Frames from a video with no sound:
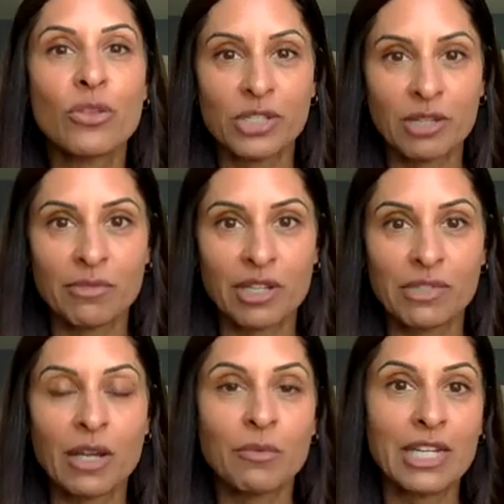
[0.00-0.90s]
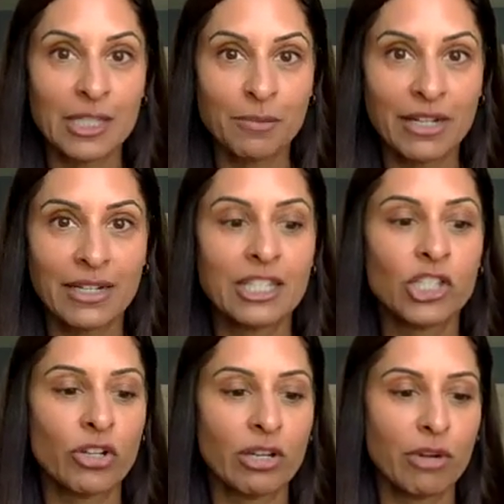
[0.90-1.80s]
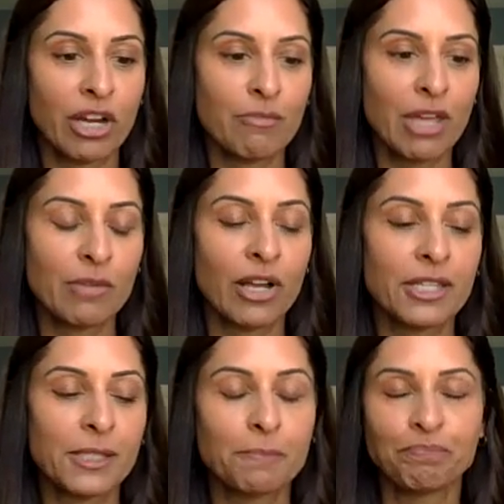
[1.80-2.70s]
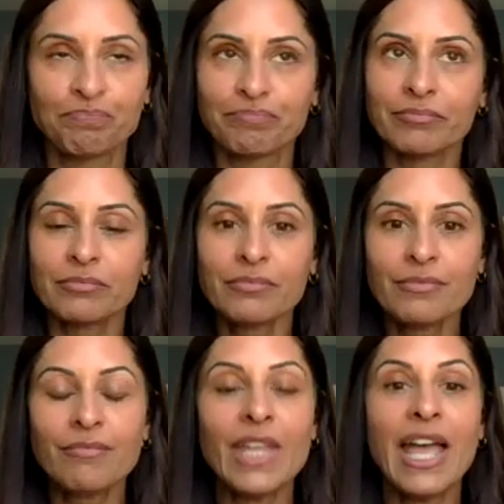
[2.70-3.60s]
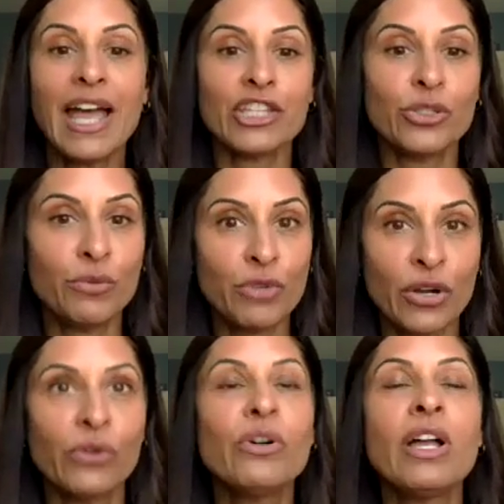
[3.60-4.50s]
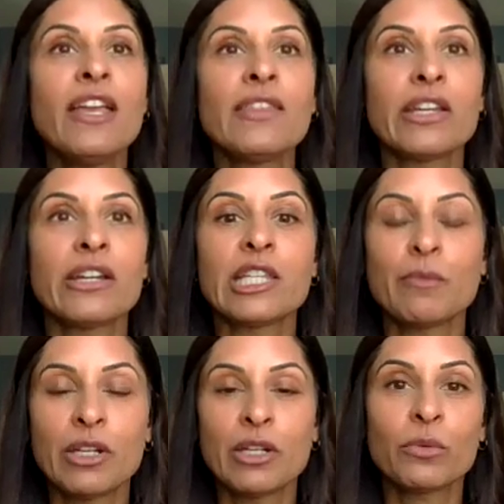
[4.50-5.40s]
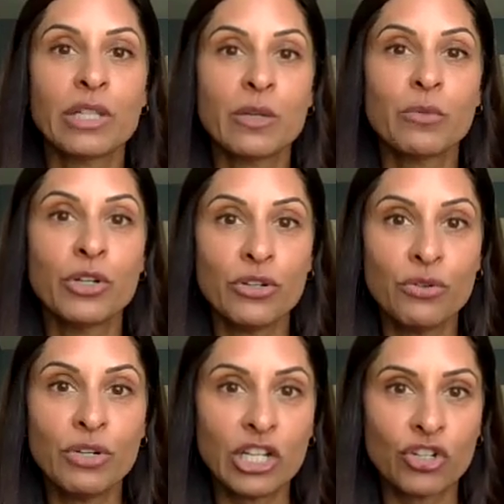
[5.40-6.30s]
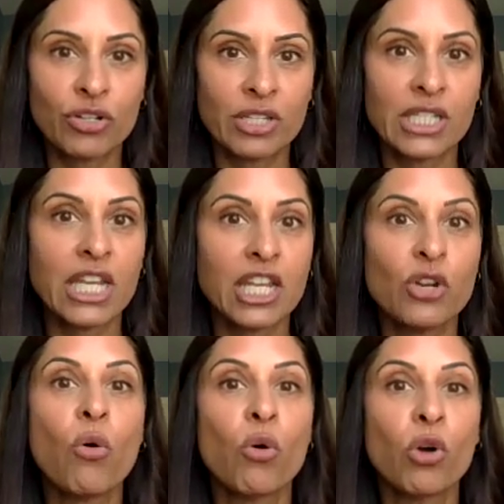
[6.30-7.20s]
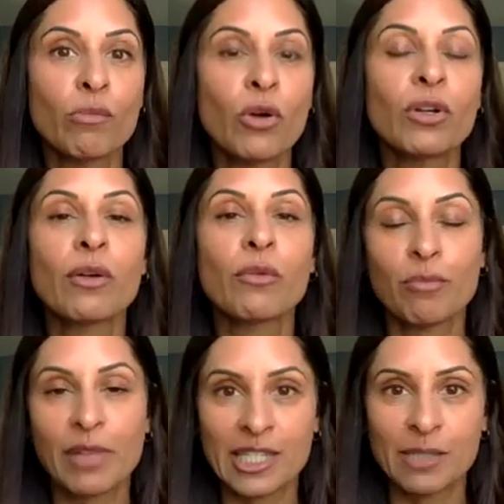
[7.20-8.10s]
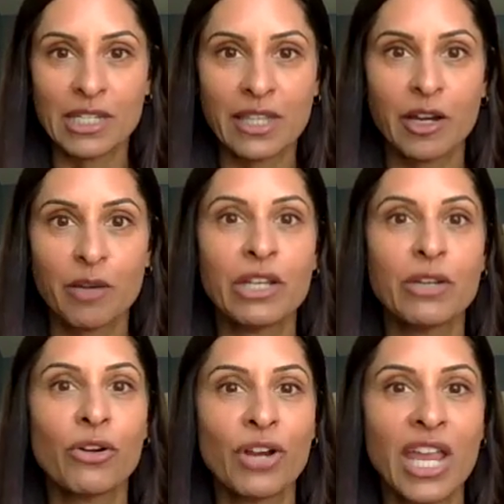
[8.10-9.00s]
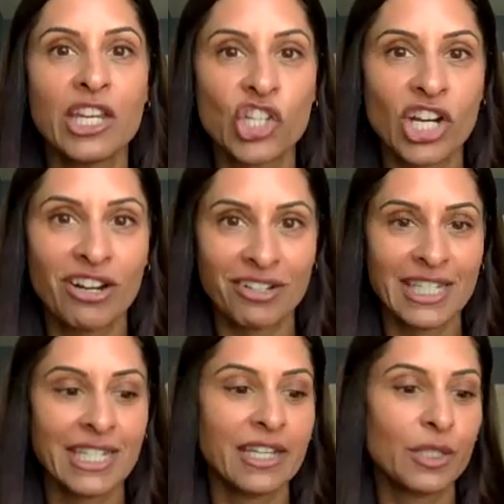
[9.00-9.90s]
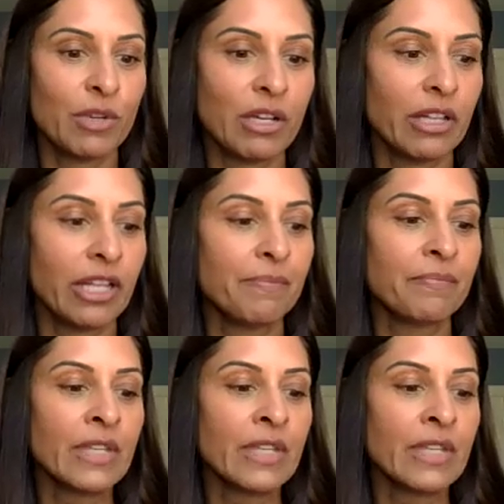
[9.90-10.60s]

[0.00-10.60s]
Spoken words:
those symptoms that we experience during perimenopause. As you know, there has been a really renewed interest in hormone replacement therapy, or HRT, as we call it.